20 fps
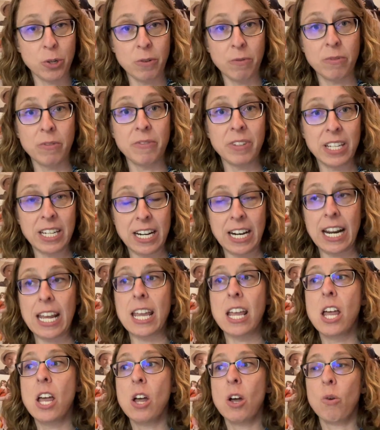for validity.
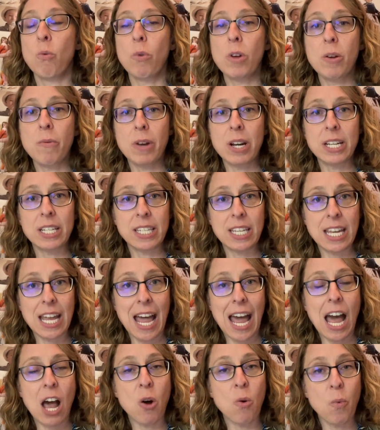We want to see
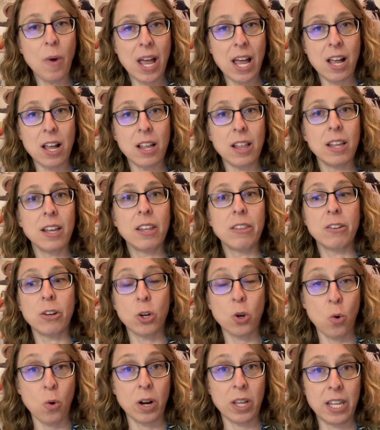how well they're
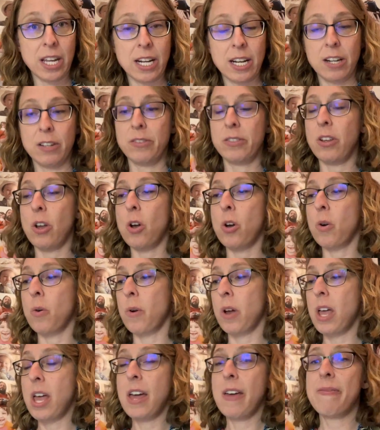correlated, so
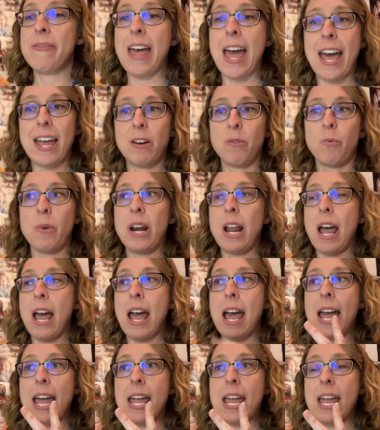that when
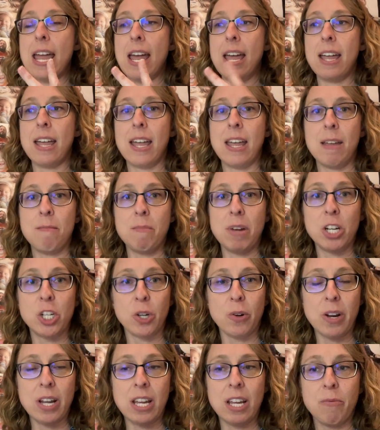I am
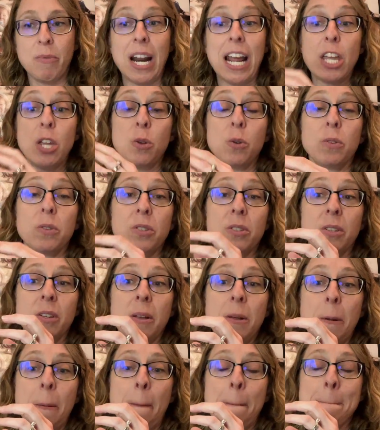measuring,
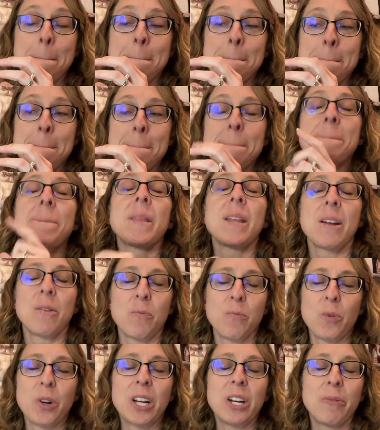
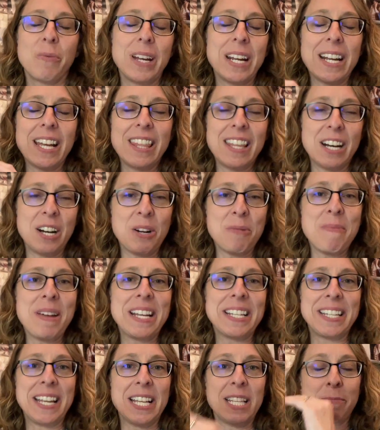we're going to read it and then it'll make
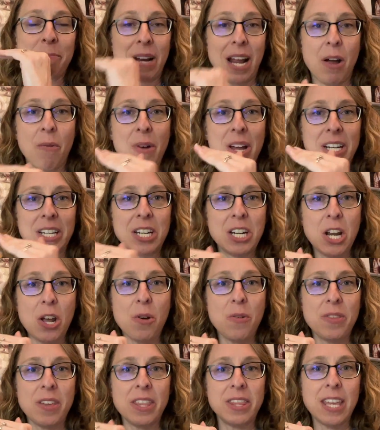sense, but I want to
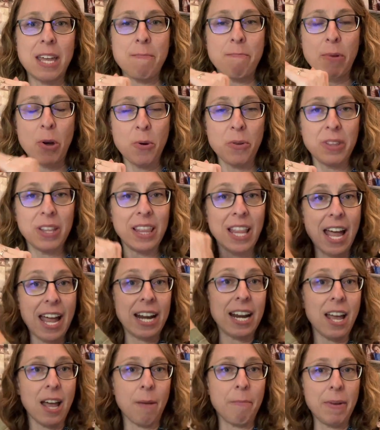know that they both line
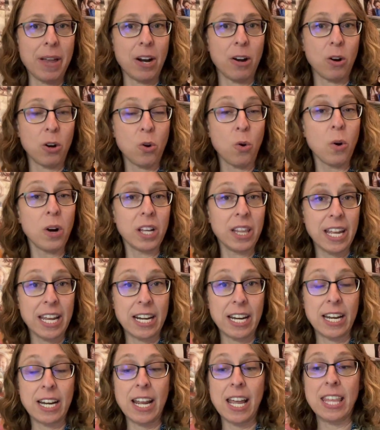up and are
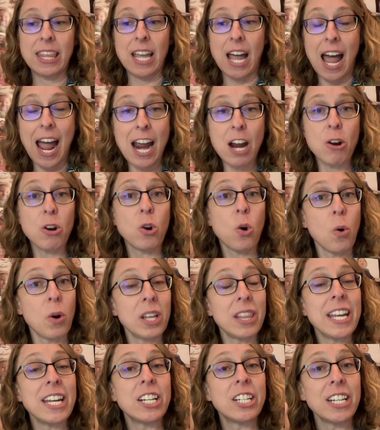correlated, and the higher
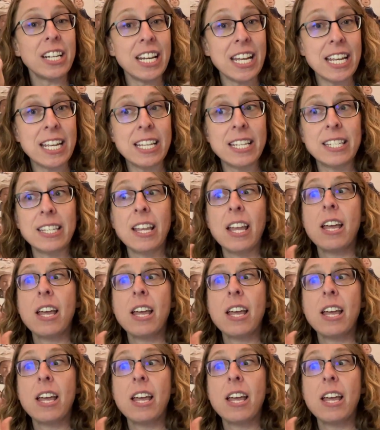correlation is,